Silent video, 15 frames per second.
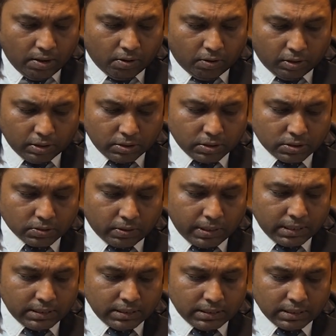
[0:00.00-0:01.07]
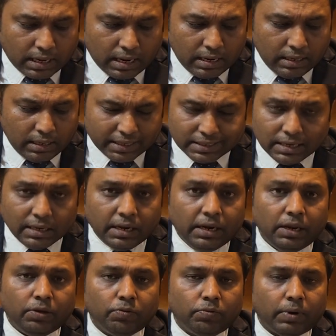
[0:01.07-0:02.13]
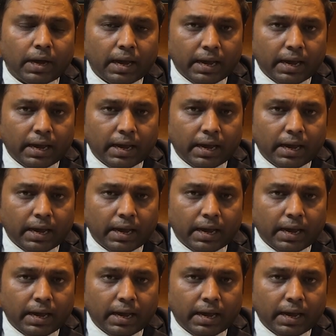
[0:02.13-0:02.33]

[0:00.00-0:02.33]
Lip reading: All those colleges are little new